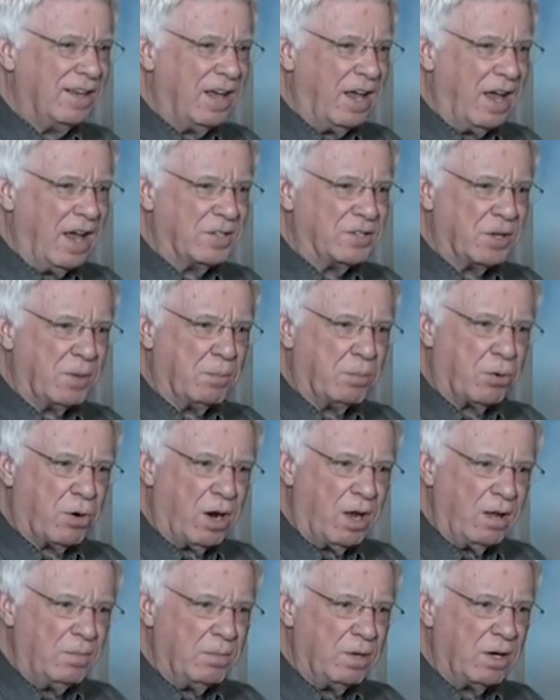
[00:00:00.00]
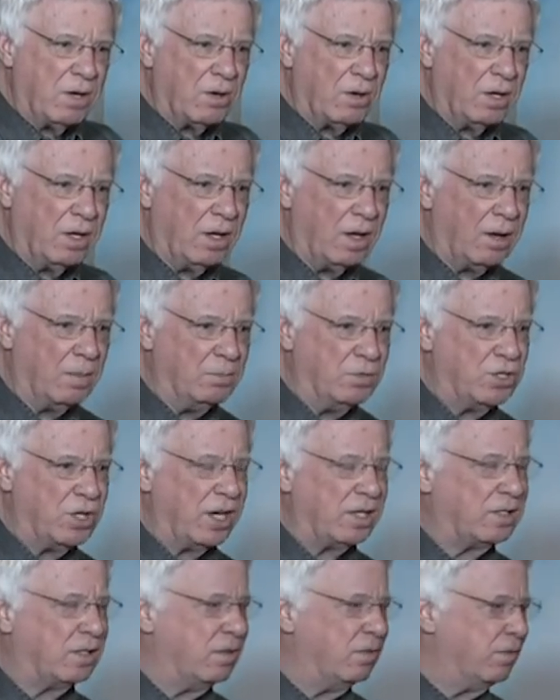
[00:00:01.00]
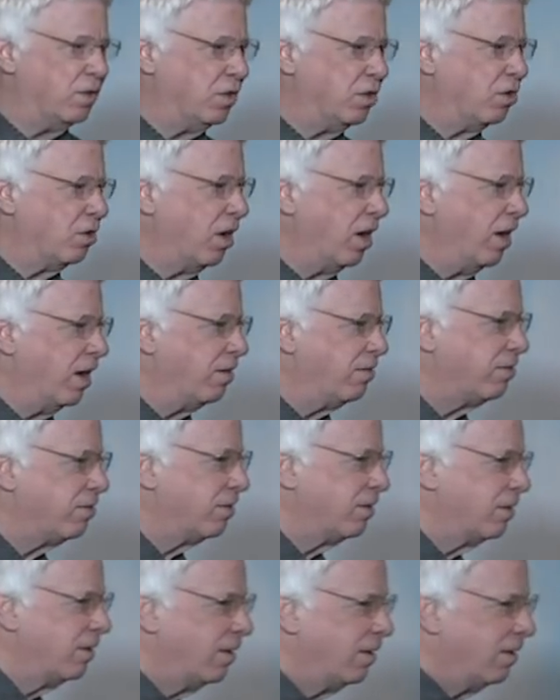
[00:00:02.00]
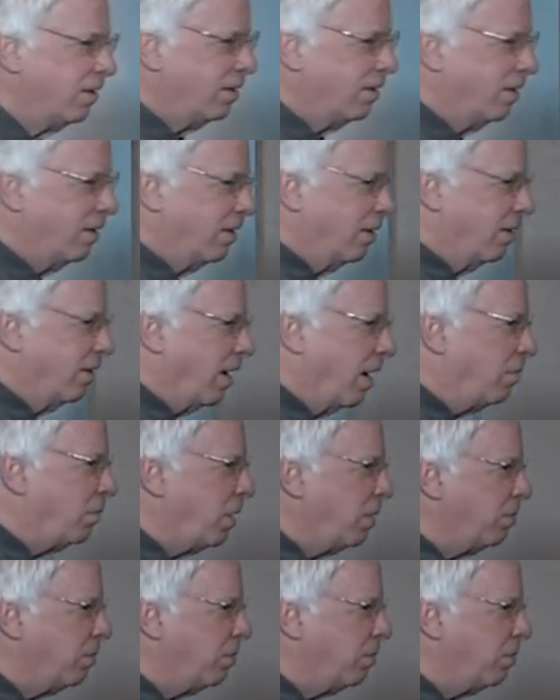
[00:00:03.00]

as a primary objective in your life. How many